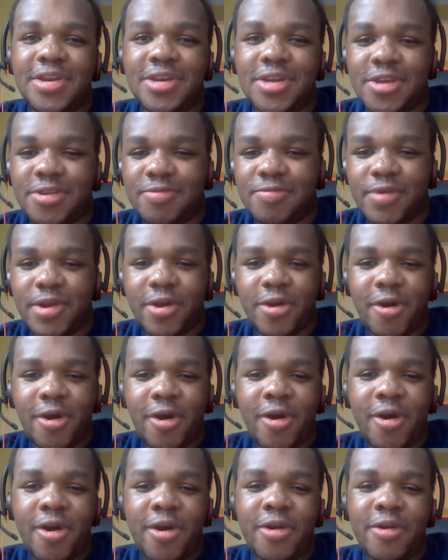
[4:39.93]

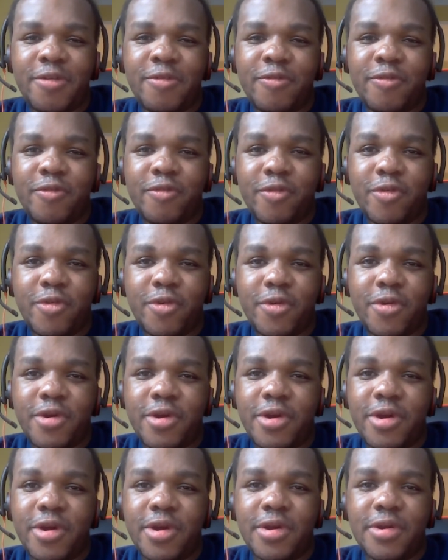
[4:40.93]
disregard
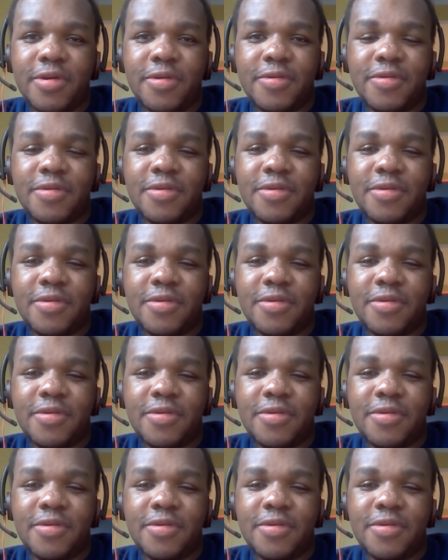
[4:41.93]
for